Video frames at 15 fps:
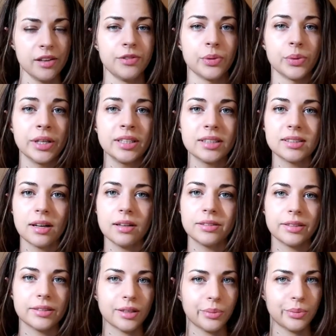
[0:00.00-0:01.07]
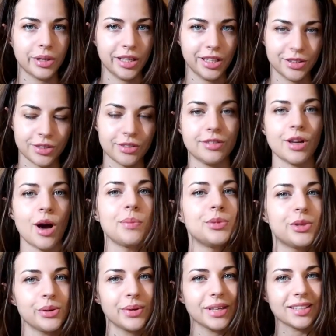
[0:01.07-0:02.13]
If you want to tell to somebody to
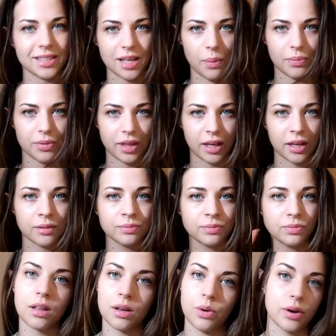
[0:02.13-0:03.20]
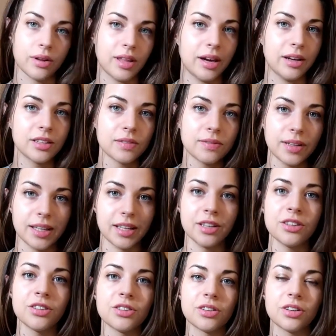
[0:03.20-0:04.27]
stop doing something, or that it's
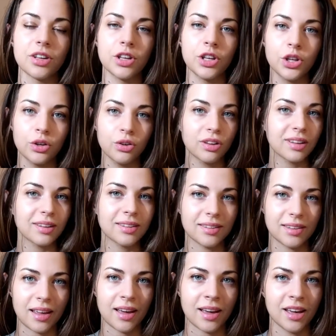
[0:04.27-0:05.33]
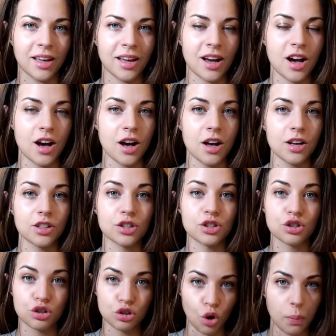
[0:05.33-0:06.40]
finished, you can say
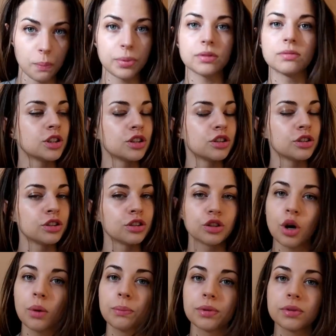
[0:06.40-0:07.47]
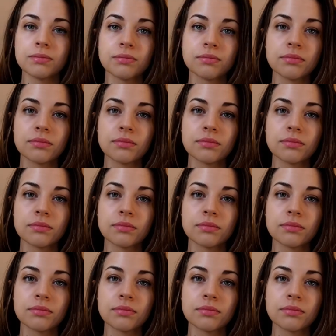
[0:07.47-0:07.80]
stop. Stop.